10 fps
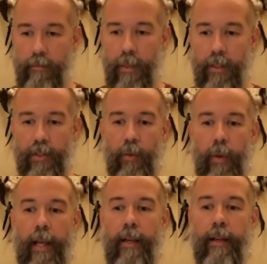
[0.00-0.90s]
So we
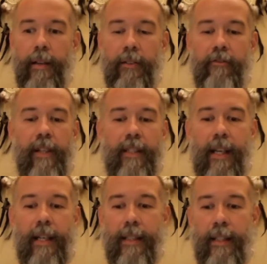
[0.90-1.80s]
get into these fixed
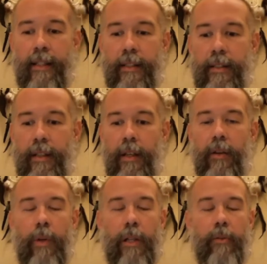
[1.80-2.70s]
ideas.
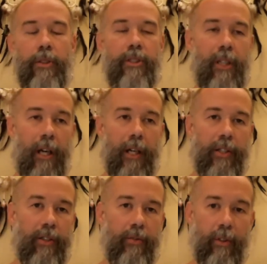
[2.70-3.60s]
We lose
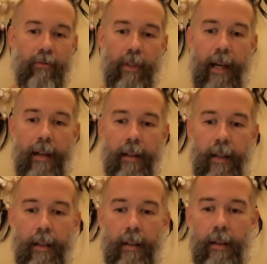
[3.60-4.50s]
touch with
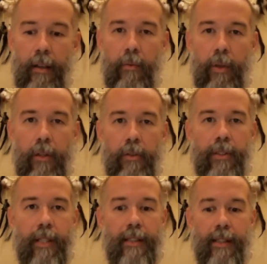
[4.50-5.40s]
reality. We lose
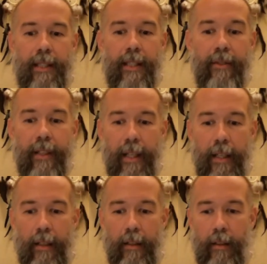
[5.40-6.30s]

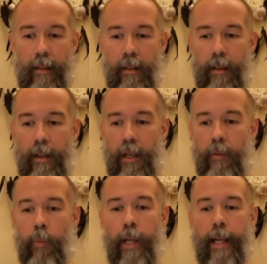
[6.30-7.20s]
sensitivity.
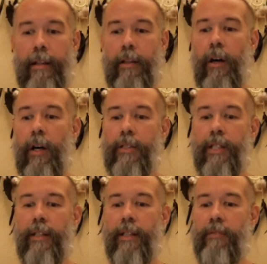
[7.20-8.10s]
We get lost
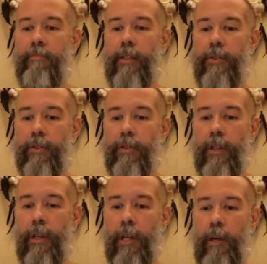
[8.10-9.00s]
in these
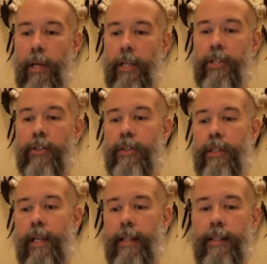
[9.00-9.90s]
mental pictures
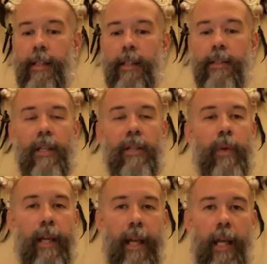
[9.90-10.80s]
and ideas, and
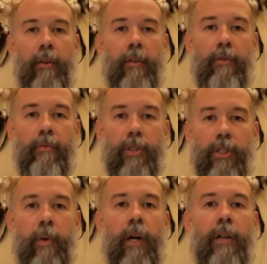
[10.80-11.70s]
we can't
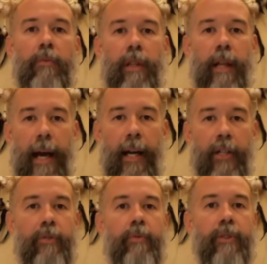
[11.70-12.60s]
respond with
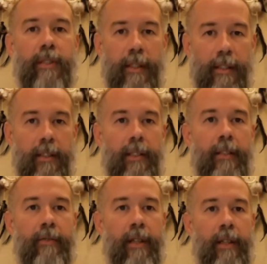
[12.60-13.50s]
actual
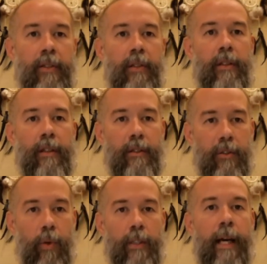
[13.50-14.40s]
sensitivity to
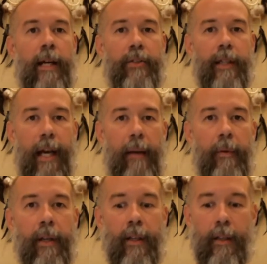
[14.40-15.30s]
what's actually happening.